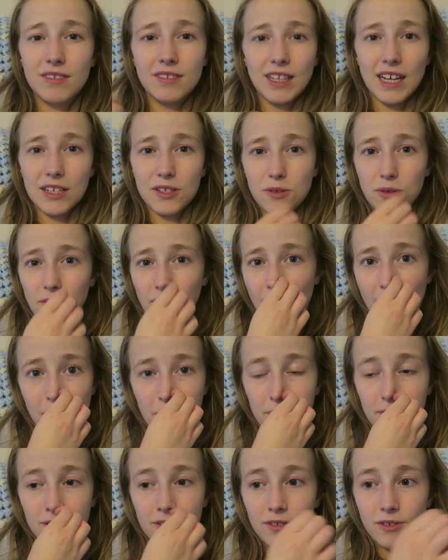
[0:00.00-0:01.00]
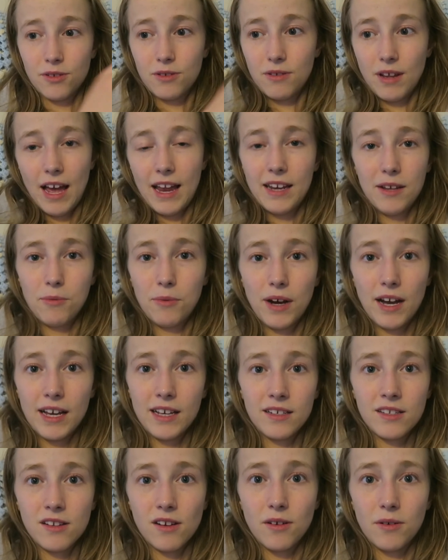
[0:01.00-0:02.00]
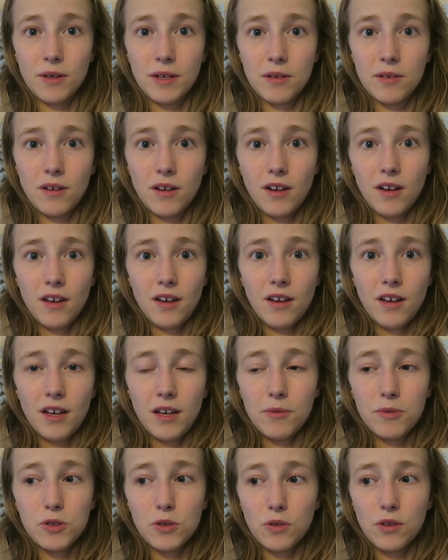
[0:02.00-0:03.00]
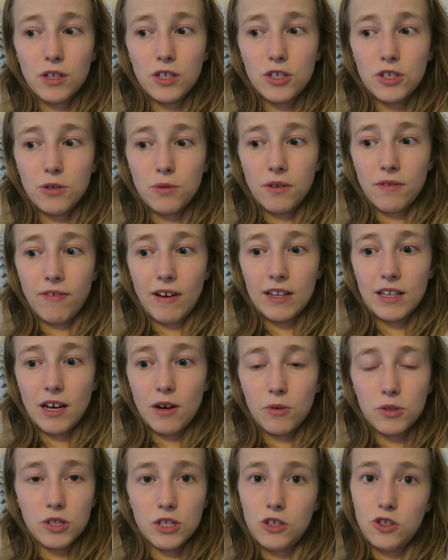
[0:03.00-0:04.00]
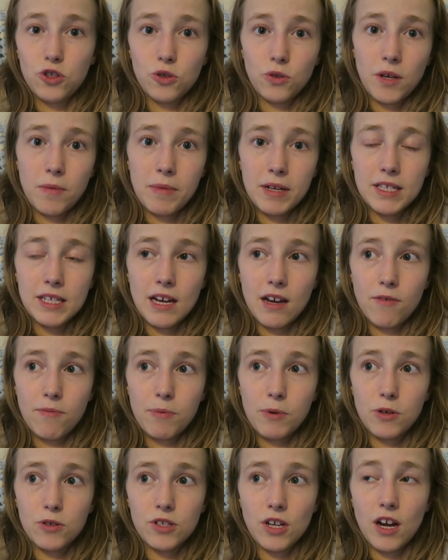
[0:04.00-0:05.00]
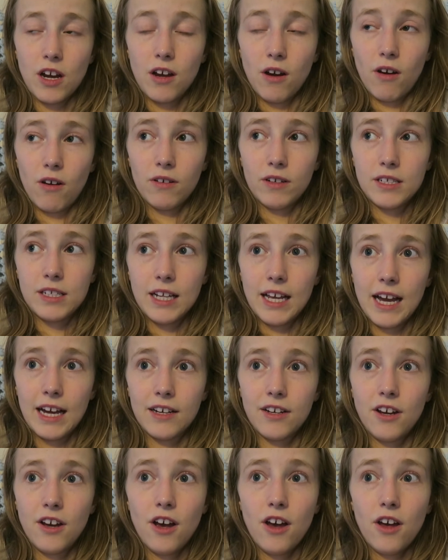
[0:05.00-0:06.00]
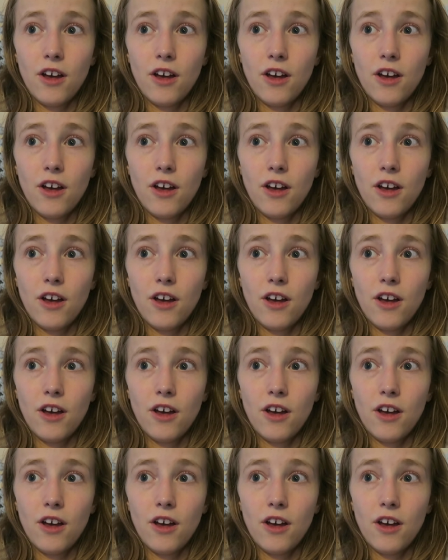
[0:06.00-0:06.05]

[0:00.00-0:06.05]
that sort of happens anyway, so it was nothing to do with the fact that I wasn't enjoying myself, because I honestly had